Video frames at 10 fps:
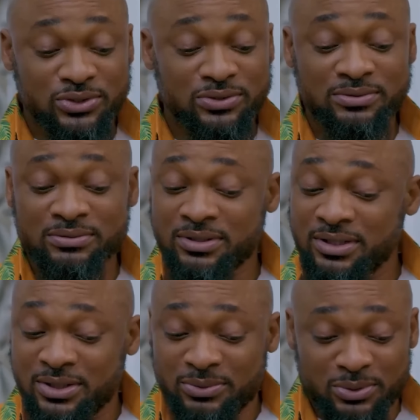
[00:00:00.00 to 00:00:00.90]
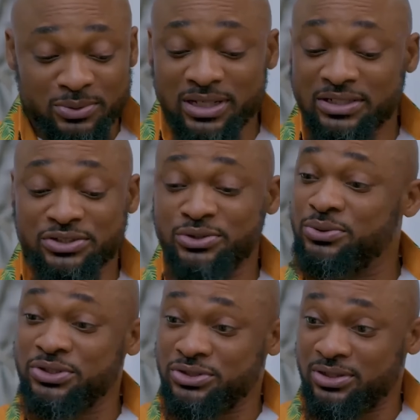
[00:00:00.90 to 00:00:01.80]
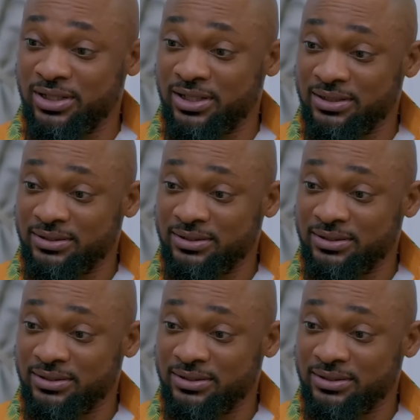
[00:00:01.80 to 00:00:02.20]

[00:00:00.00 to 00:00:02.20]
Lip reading: on, we'll get to know each other.